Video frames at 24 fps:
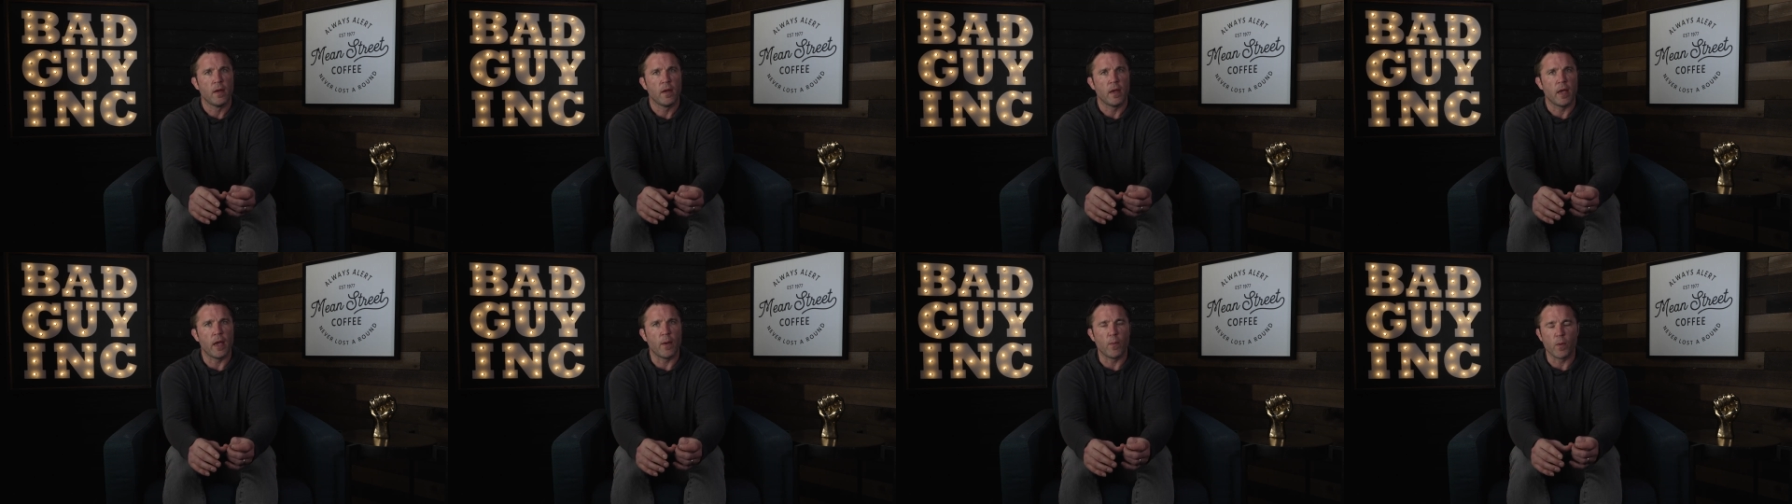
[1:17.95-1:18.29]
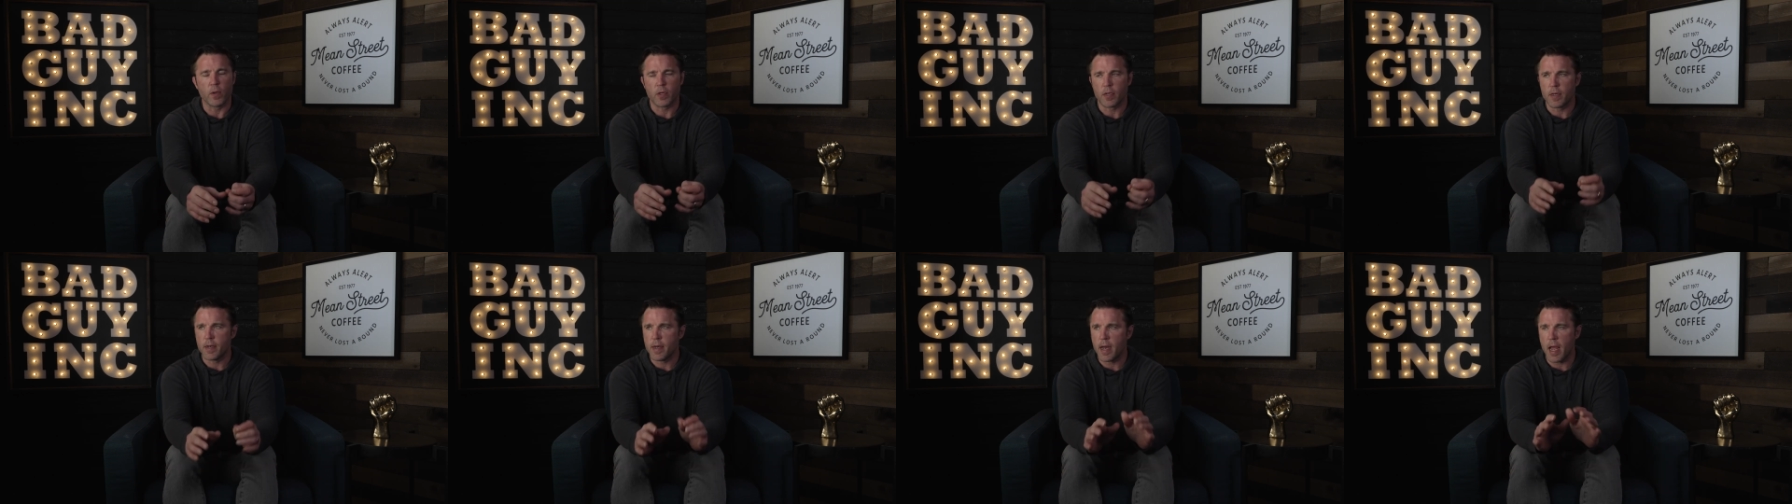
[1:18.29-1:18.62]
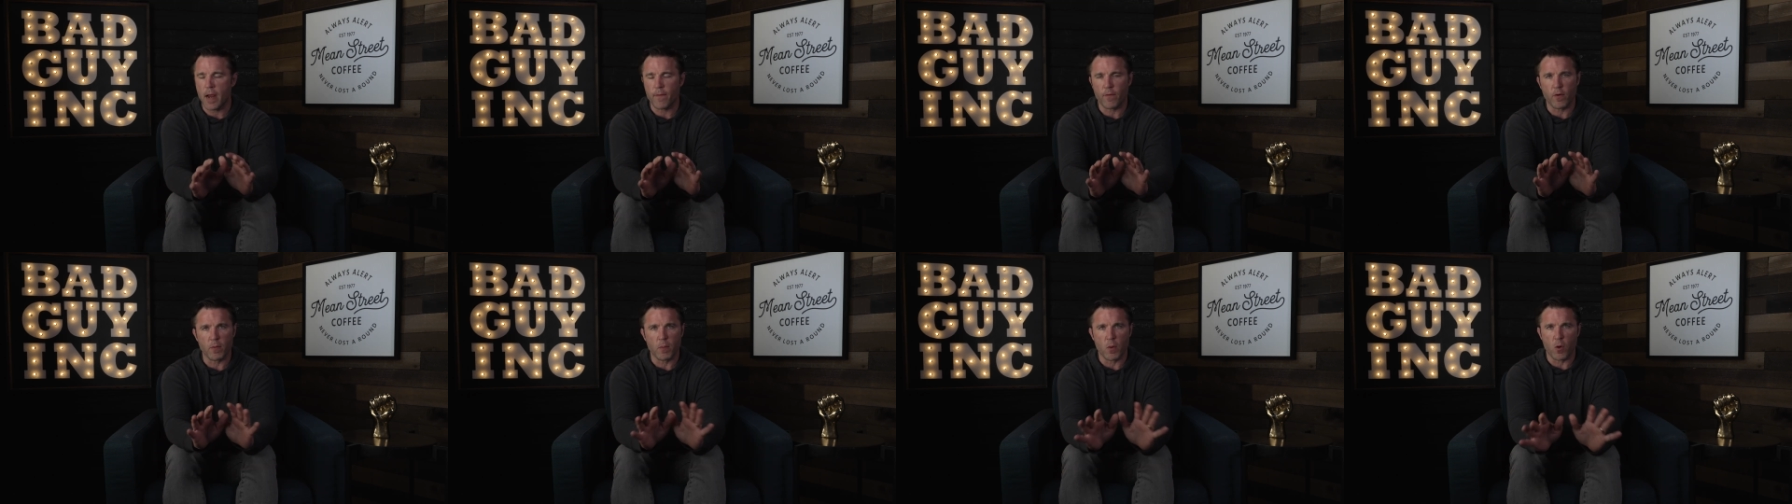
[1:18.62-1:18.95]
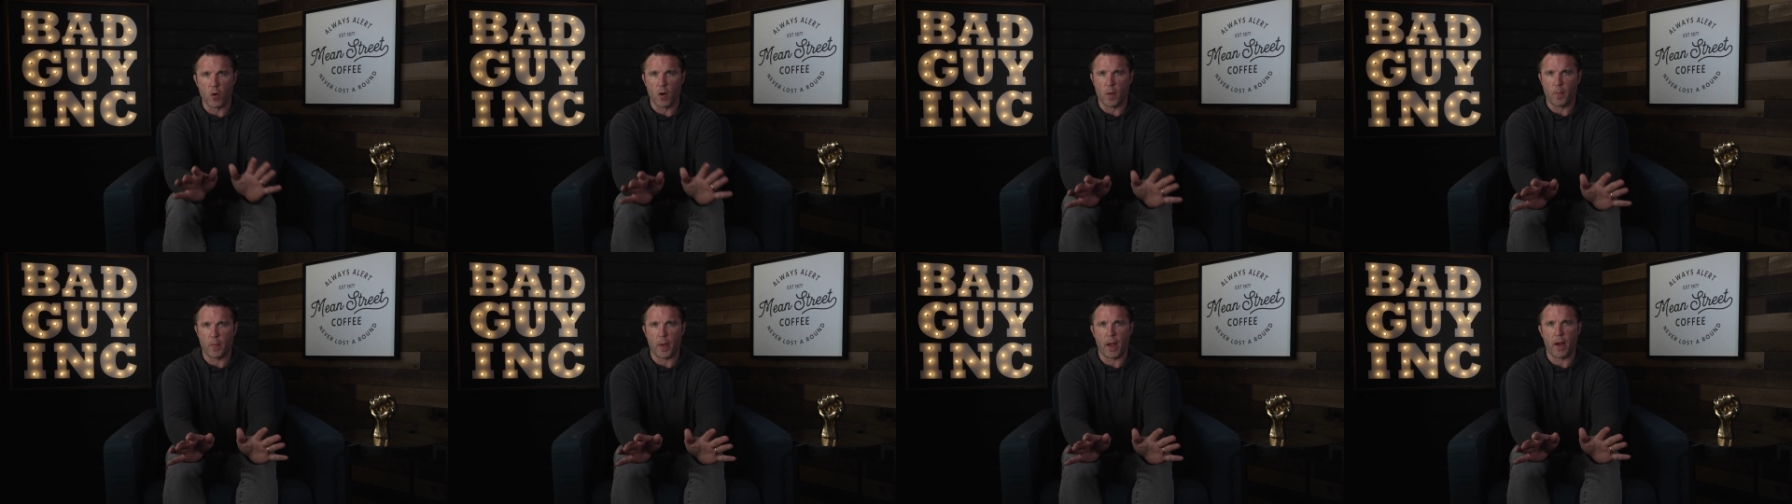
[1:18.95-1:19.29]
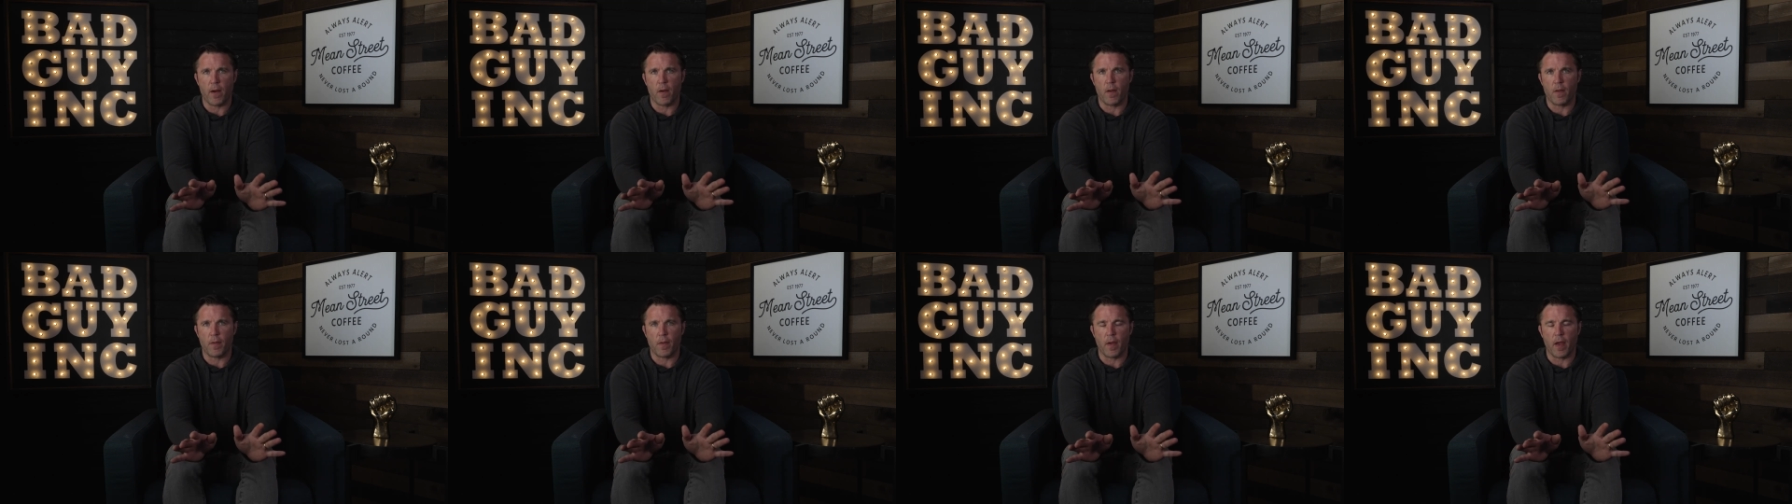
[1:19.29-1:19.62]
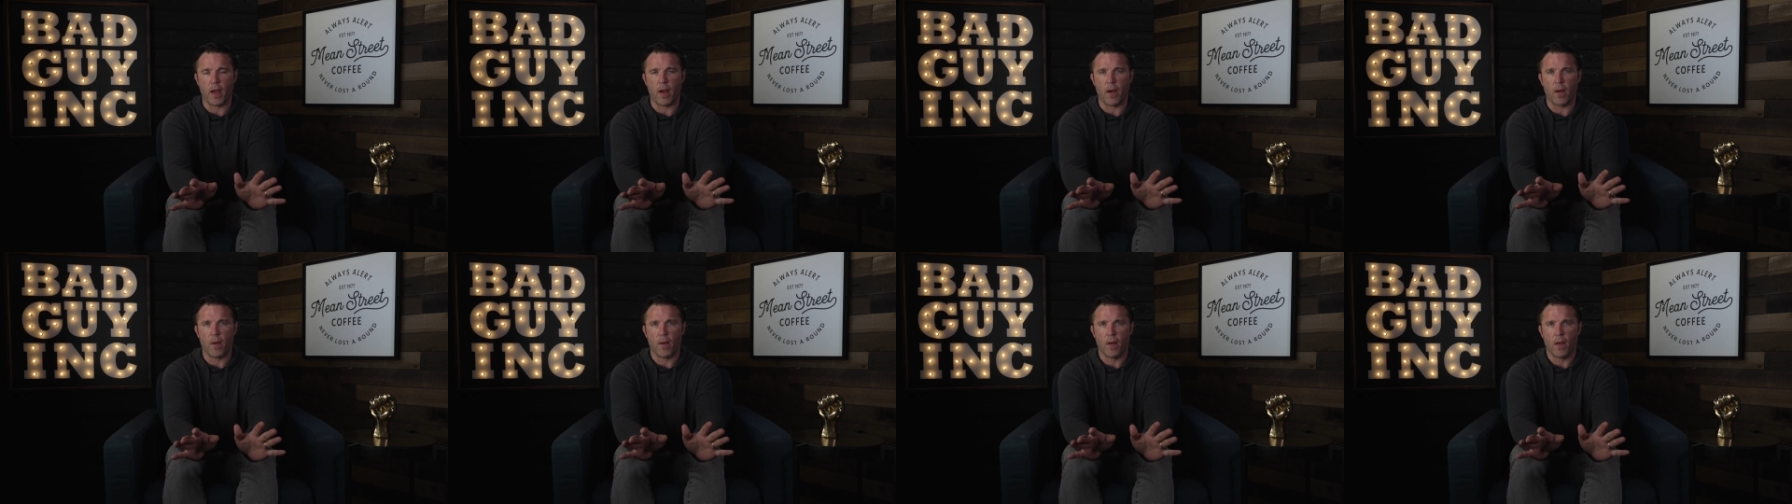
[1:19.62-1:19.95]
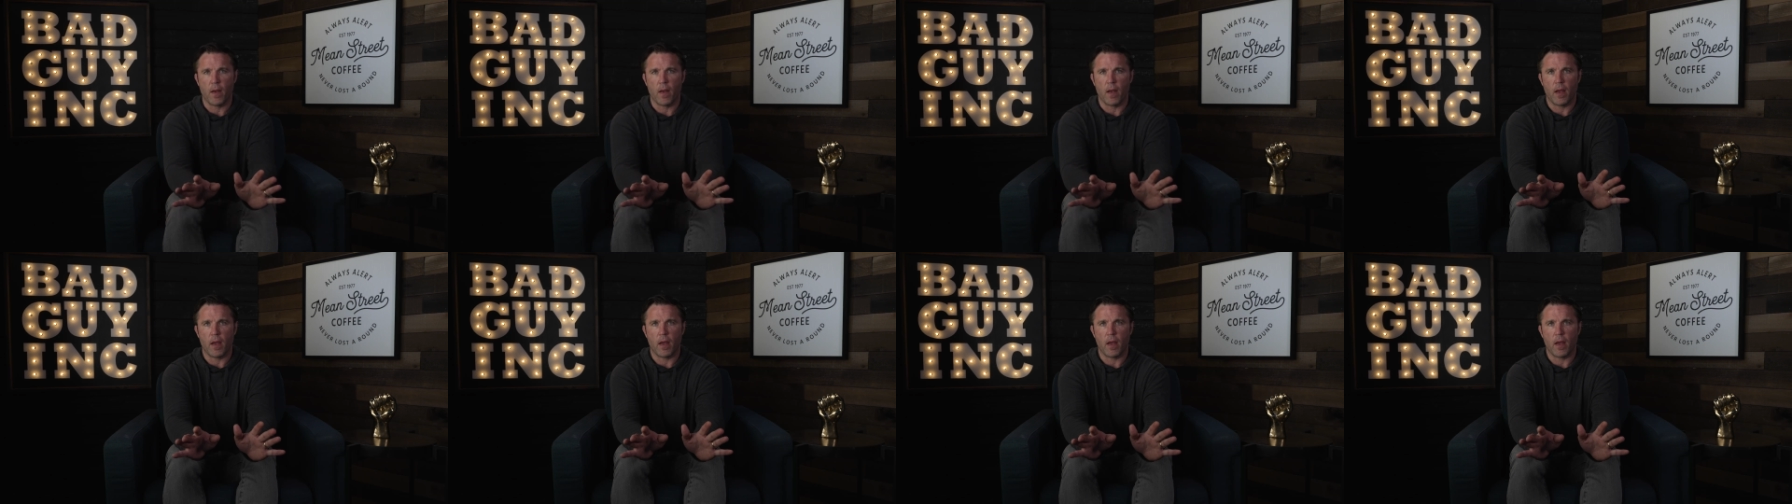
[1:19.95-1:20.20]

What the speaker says: It was never more apparent there,